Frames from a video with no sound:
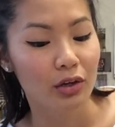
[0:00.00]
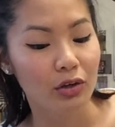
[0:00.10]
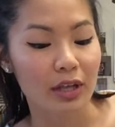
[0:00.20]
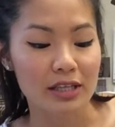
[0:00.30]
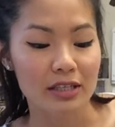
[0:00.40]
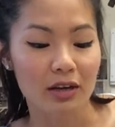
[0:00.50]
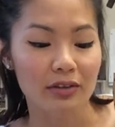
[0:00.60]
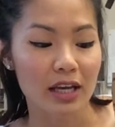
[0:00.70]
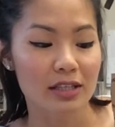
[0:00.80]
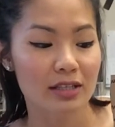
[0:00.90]
you know, that stuff
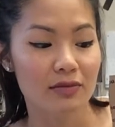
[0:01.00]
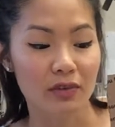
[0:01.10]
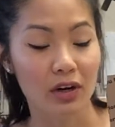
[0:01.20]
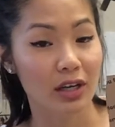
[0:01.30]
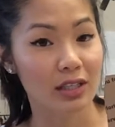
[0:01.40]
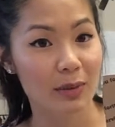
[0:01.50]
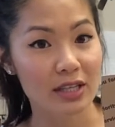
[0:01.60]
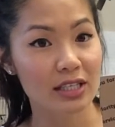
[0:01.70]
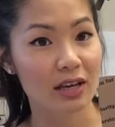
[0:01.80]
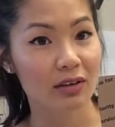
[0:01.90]
gets very
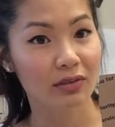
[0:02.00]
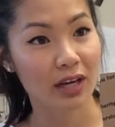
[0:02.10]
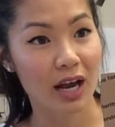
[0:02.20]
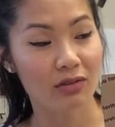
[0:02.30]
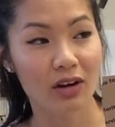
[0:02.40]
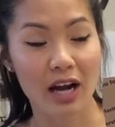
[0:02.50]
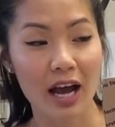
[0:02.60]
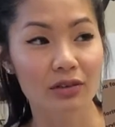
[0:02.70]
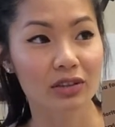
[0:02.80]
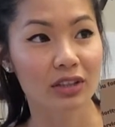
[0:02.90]
expensive and I run
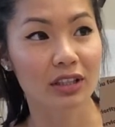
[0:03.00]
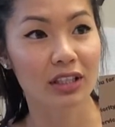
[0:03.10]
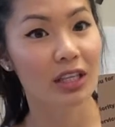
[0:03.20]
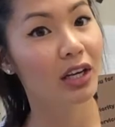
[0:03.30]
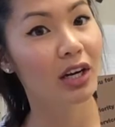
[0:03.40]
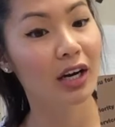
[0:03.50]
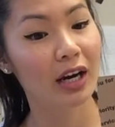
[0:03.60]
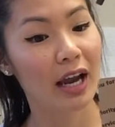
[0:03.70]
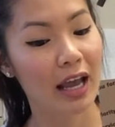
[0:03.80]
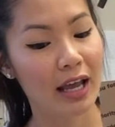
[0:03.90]
out during the
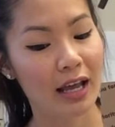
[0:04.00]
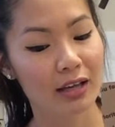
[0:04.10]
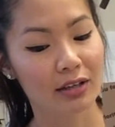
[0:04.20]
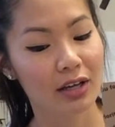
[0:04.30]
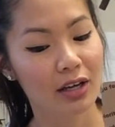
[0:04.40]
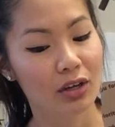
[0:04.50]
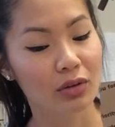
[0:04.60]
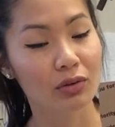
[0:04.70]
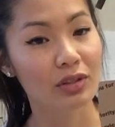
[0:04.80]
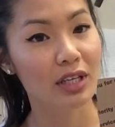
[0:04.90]
year and
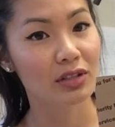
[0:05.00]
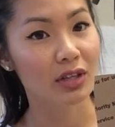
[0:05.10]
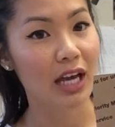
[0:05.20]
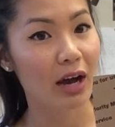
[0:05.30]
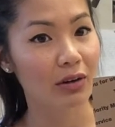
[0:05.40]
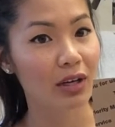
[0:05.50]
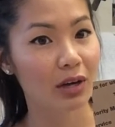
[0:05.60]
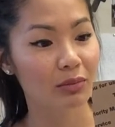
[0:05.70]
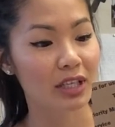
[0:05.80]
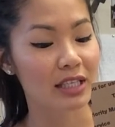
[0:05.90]
you know those kids are counting
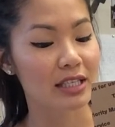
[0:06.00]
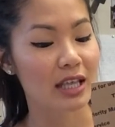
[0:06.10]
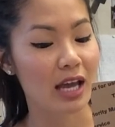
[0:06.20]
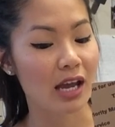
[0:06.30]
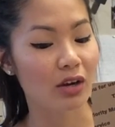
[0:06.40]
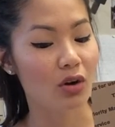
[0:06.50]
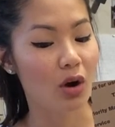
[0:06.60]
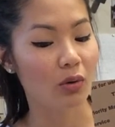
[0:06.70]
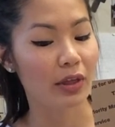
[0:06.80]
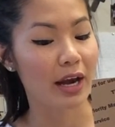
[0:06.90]
on me because they
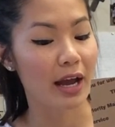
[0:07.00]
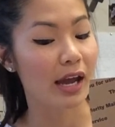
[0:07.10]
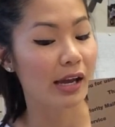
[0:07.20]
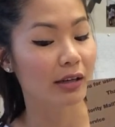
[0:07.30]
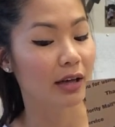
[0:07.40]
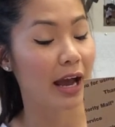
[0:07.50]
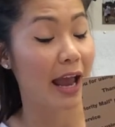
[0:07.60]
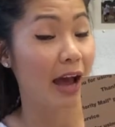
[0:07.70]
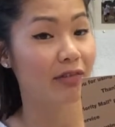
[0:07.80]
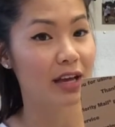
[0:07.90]
know that i i
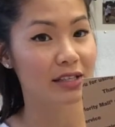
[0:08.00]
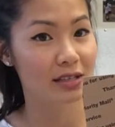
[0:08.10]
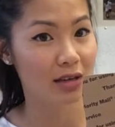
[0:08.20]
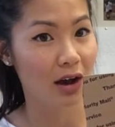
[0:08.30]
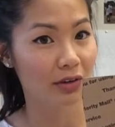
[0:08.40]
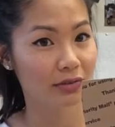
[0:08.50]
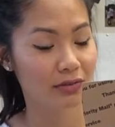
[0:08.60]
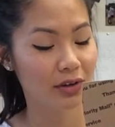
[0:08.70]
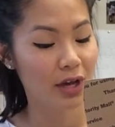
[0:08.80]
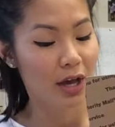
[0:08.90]
have that
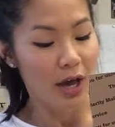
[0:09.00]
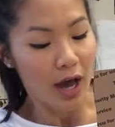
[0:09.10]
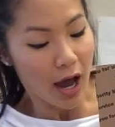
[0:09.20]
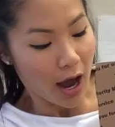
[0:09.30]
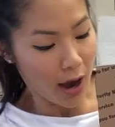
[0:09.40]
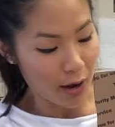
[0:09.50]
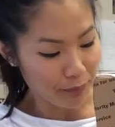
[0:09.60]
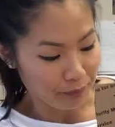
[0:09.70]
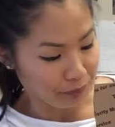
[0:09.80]
stuff um